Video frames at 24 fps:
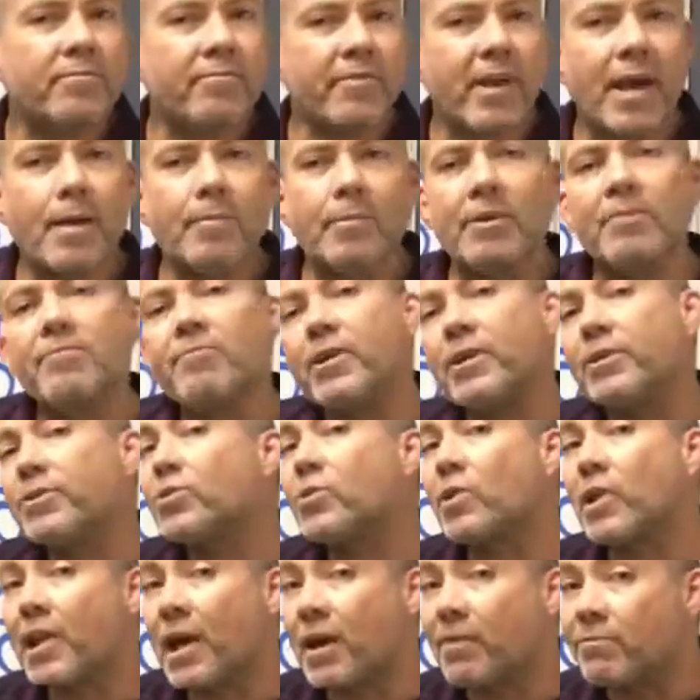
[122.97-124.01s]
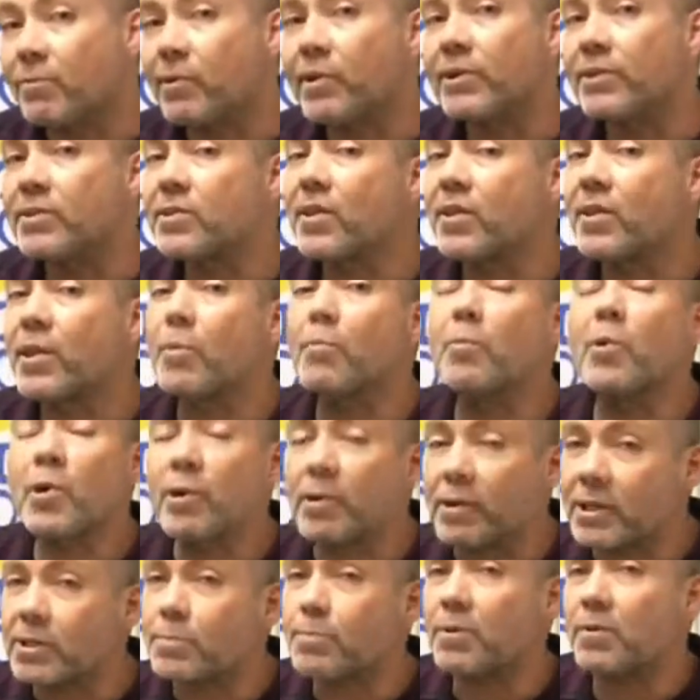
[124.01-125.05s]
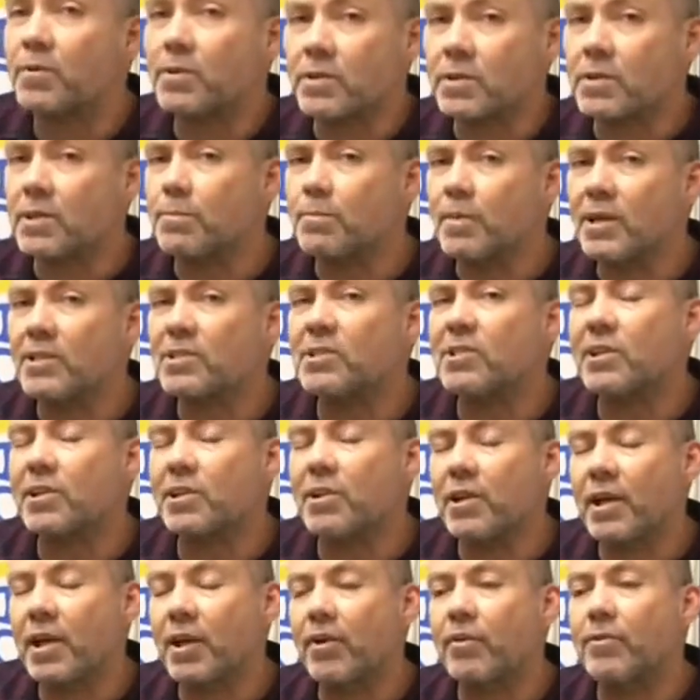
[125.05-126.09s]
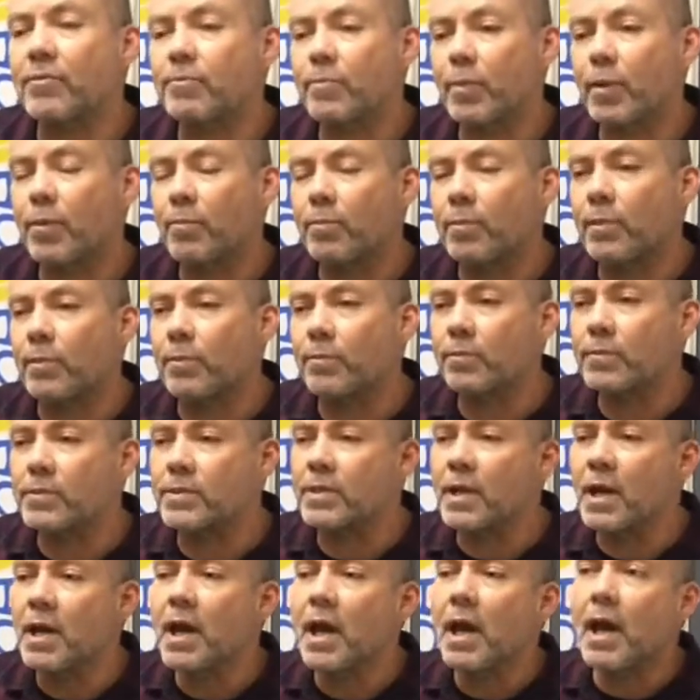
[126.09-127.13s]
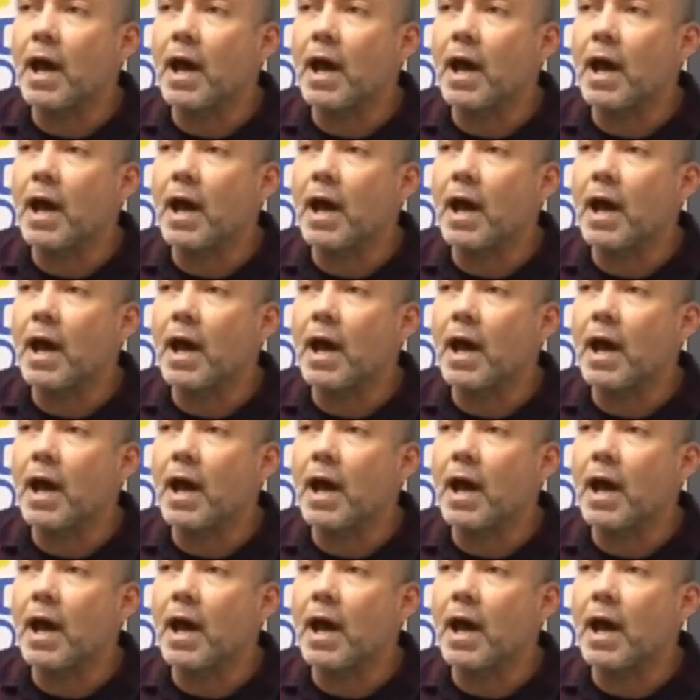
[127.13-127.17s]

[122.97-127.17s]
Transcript: to family, friends or loved ones that they were experiencing mental ill health problems.